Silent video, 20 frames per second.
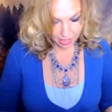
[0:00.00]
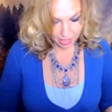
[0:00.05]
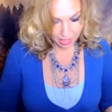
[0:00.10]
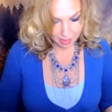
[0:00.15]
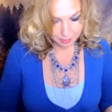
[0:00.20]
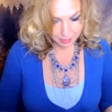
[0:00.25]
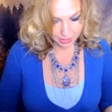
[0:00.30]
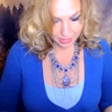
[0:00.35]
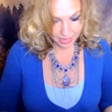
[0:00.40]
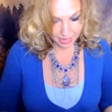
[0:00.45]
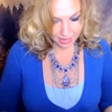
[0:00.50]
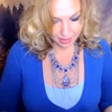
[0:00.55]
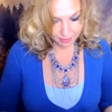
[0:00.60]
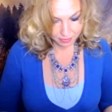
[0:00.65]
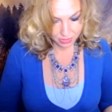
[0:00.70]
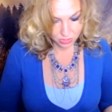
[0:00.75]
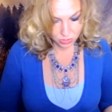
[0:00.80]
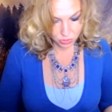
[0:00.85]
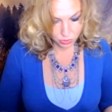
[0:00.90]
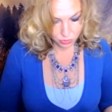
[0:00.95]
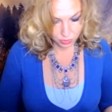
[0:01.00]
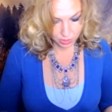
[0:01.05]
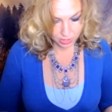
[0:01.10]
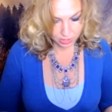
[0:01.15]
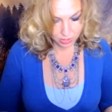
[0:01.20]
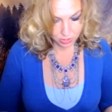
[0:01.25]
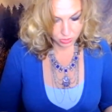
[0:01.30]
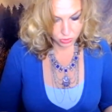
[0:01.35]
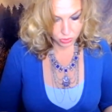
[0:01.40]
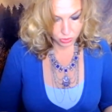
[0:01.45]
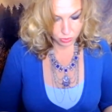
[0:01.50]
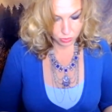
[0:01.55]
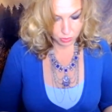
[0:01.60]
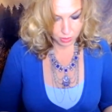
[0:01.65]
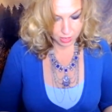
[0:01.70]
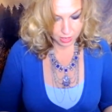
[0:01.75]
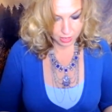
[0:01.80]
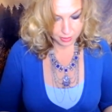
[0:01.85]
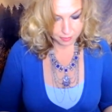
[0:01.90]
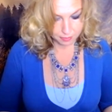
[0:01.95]
I'm going to have the strength to
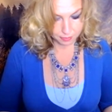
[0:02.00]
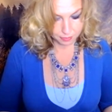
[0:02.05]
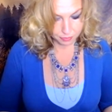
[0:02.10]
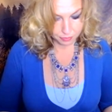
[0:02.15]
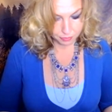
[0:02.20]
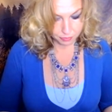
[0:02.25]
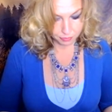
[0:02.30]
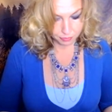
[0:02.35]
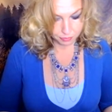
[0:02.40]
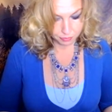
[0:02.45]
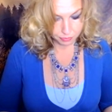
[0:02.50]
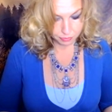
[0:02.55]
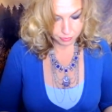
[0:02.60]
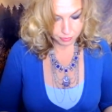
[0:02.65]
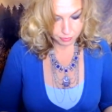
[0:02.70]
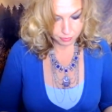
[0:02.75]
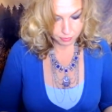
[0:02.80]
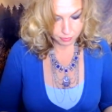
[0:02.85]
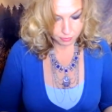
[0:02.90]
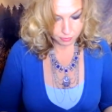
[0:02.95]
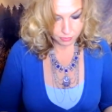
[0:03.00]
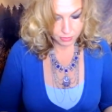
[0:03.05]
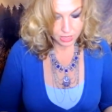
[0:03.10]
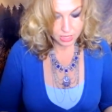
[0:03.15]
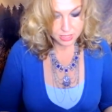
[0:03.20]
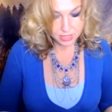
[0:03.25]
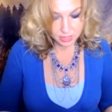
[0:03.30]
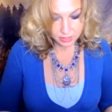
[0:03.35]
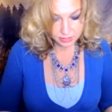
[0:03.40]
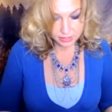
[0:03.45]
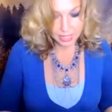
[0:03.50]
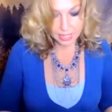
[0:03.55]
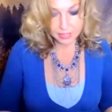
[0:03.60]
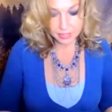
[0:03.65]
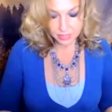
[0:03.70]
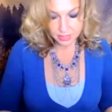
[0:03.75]
um to let